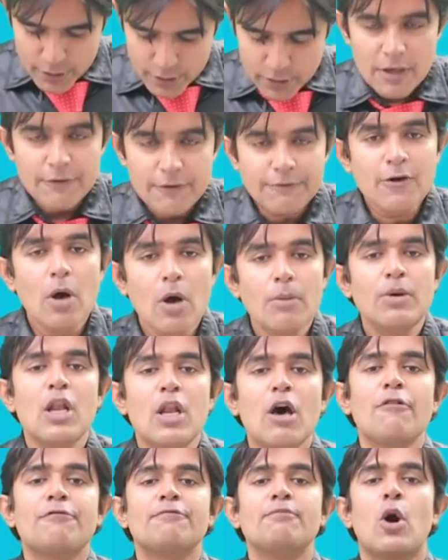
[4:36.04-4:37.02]
the
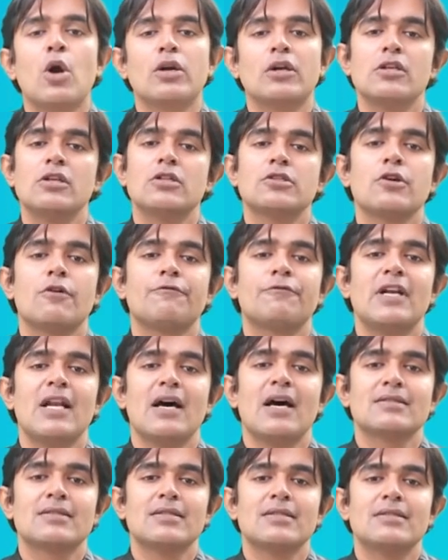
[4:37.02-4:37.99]
formula of modulus of
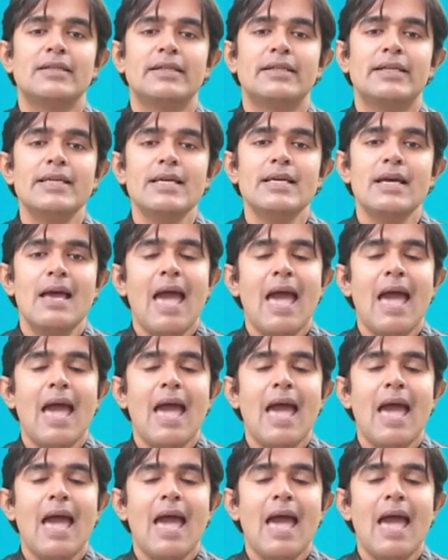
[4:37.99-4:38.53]
elasticity